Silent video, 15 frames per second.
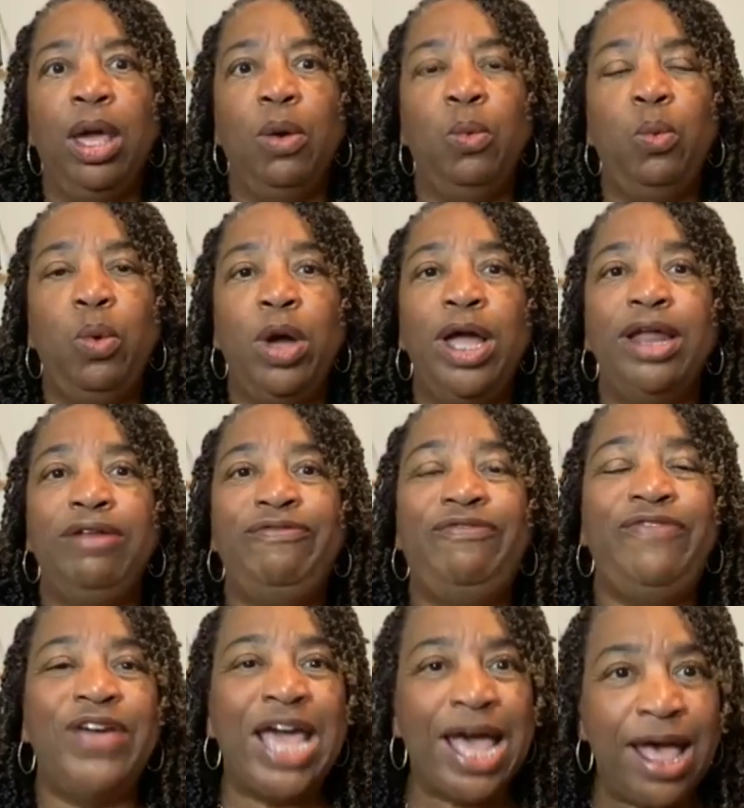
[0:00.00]
what
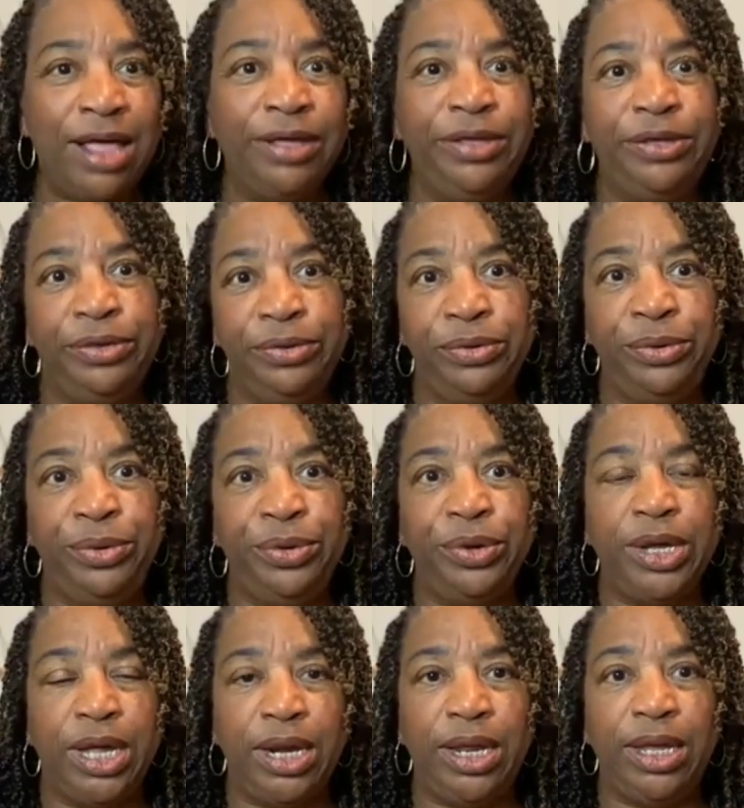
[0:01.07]
value you're
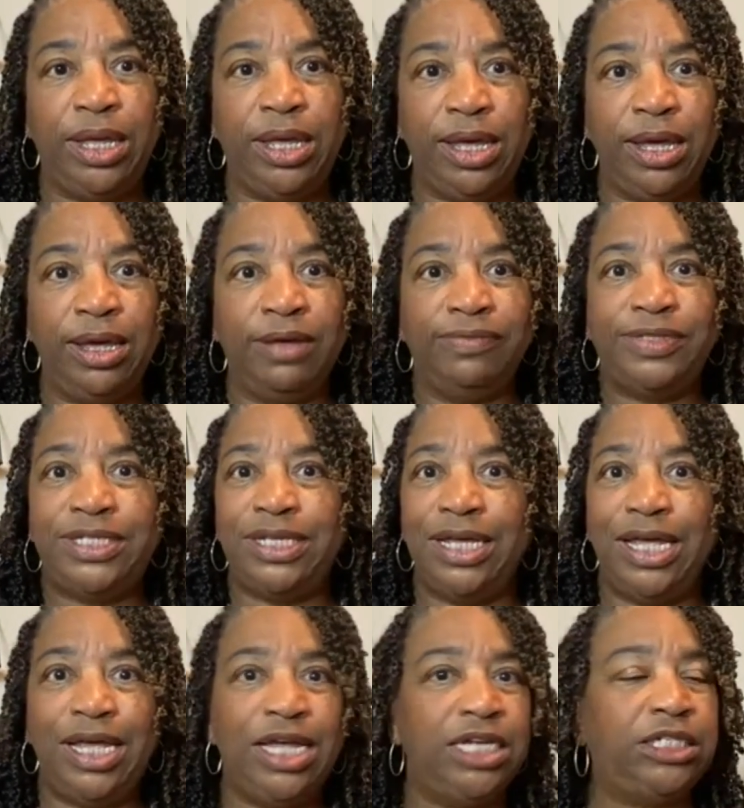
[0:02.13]
going to give
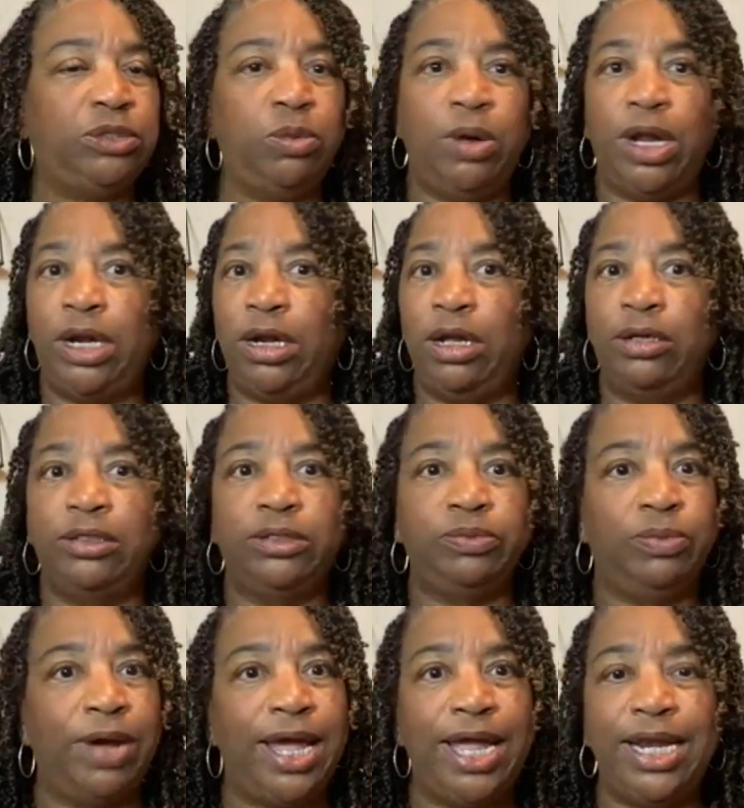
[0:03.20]
to each one of those
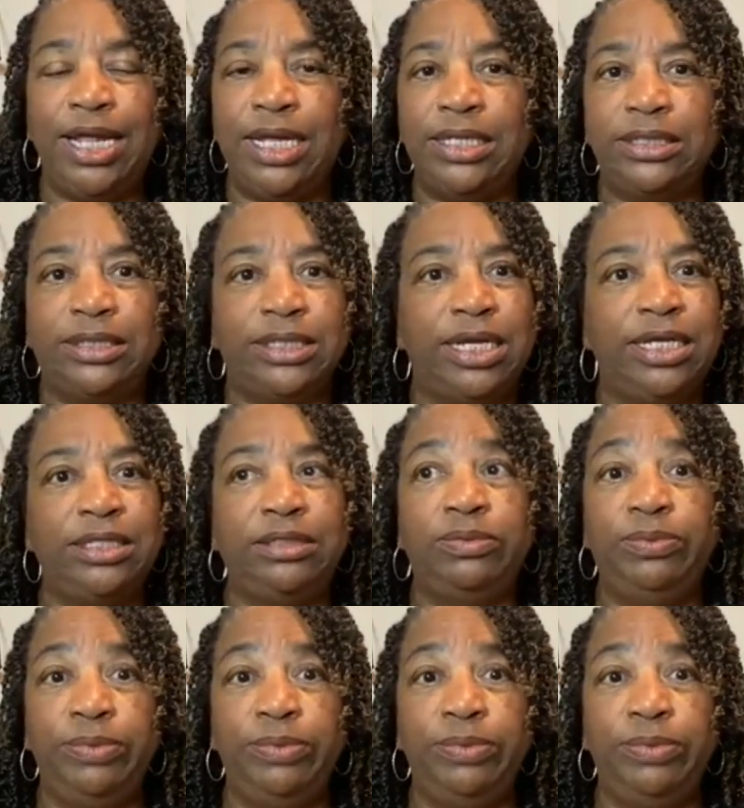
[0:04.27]
ratings is